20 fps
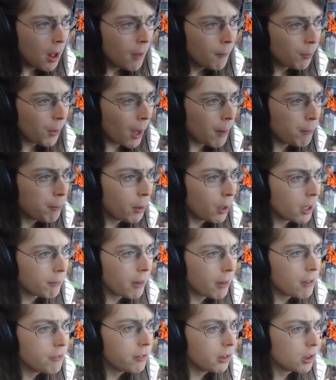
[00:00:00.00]
I'm putting
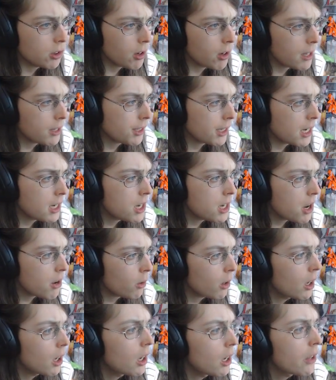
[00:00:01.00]
my full trust in
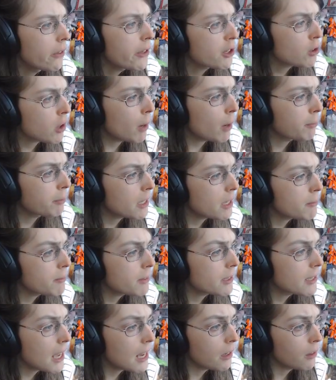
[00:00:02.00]
you. The Trump team
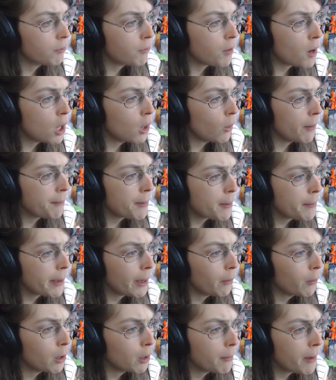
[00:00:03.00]
said in a follow-up
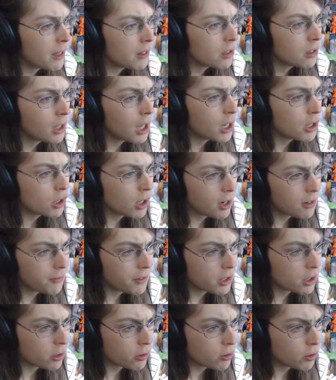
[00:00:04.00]
email, we're about to launch our
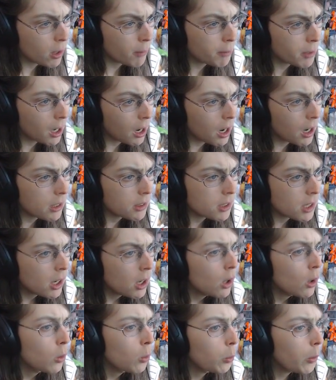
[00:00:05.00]
official Trump cards,
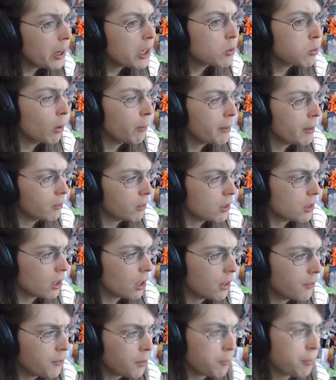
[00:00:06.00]
which will be
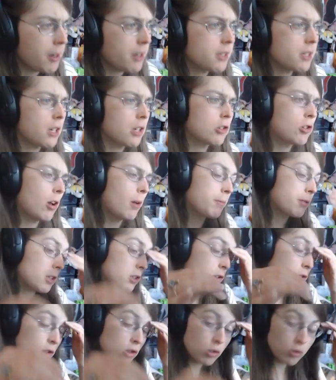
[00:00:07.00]
reserved for President Trump's
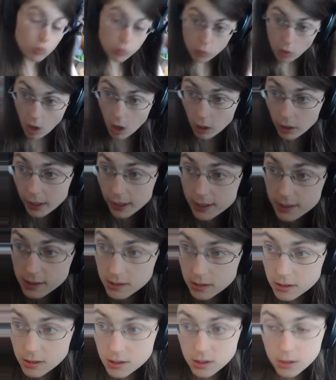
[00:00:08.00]

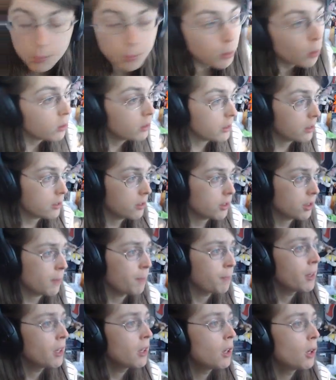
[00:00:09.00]
strongest supporters.
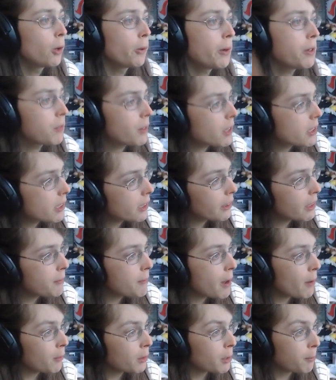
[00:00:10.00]
We recently
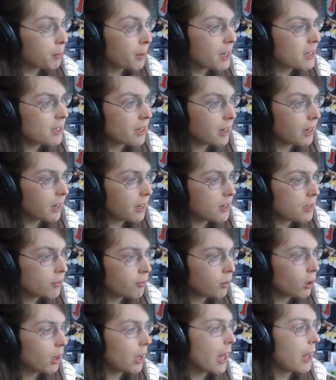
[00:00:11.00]
met with the president and his
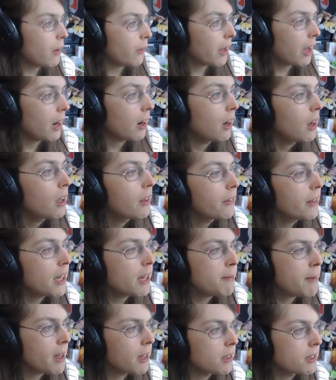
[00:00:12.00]
floor. I don't care.
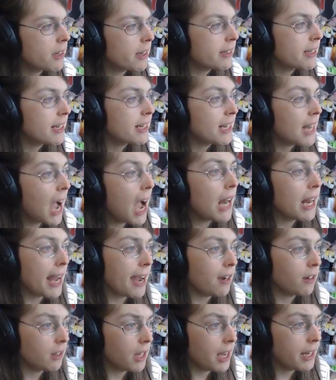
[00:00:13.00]
The emails did not
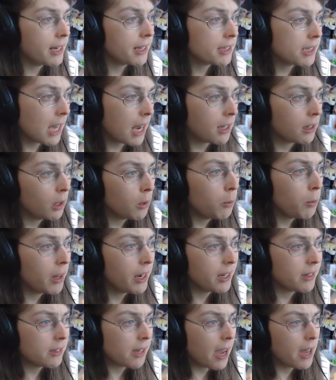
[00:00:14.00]
outline exactly
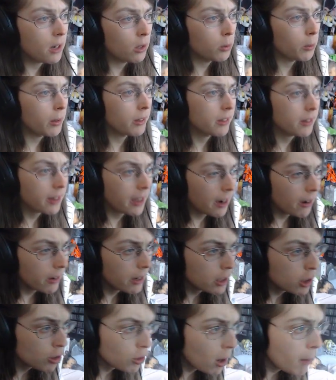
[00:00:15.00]
what entitled one to
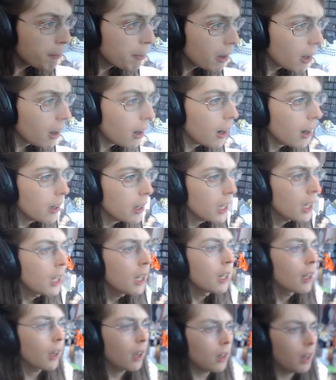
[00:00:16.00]
carry a Trump card.
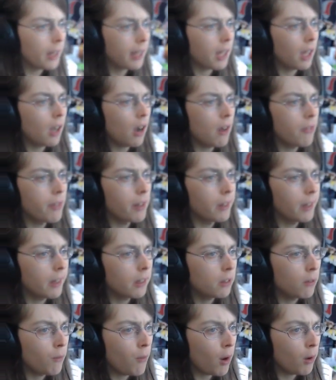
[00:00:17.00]
Clicking on the
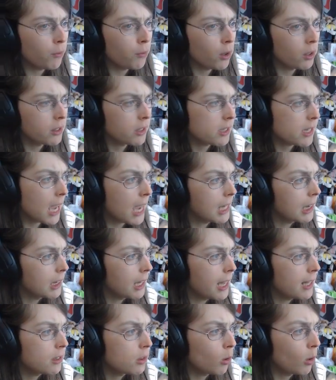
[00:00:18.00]
link to vote for a design
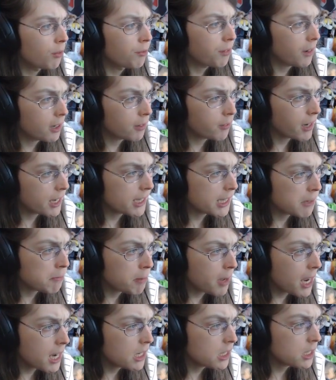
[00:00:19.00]
led to a fundraising
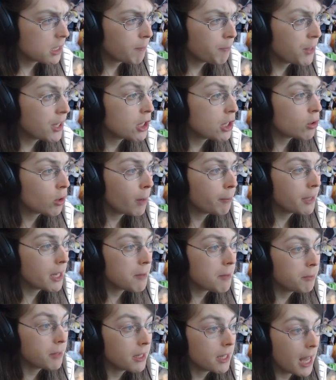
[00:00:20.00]
page. The Trump
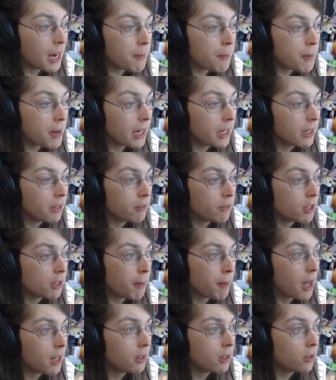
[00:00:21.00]
team did not immediately
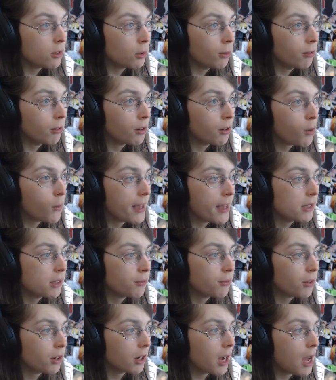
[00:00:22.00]
respond to a
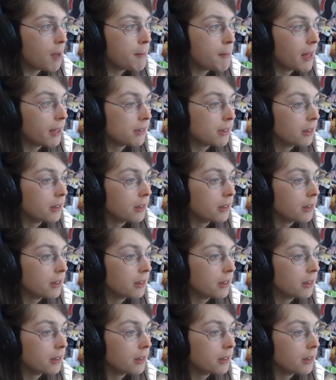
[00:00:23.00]
request for comment.